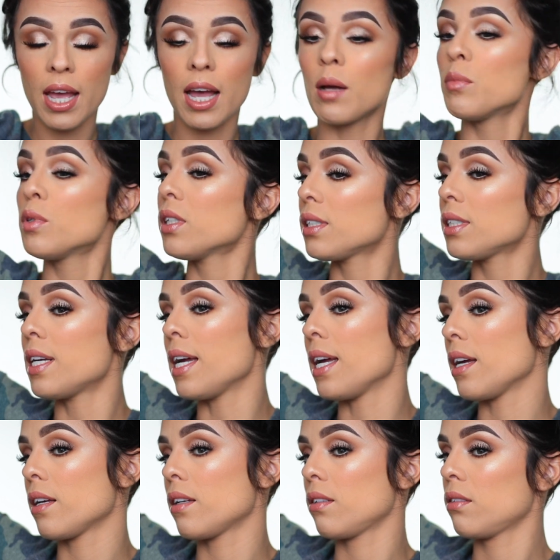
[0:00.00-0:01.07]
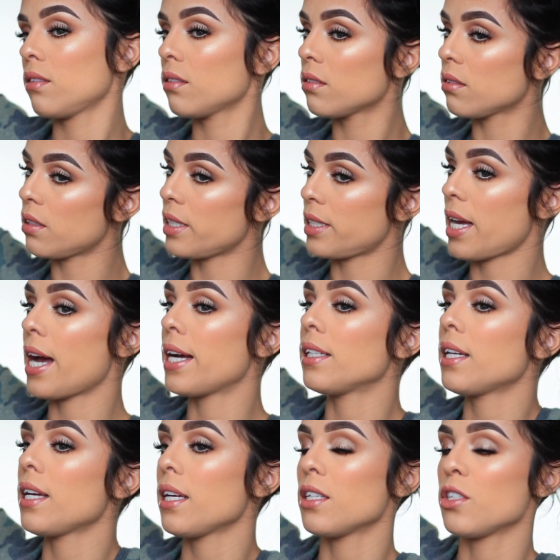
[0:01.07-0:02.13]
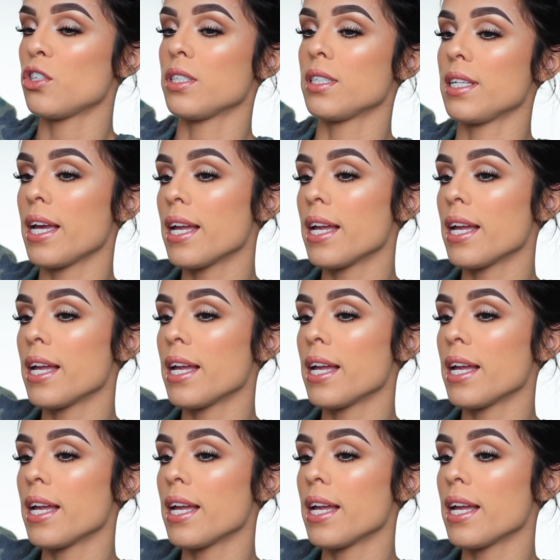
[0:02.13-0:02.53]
I'm just like, this highlight is just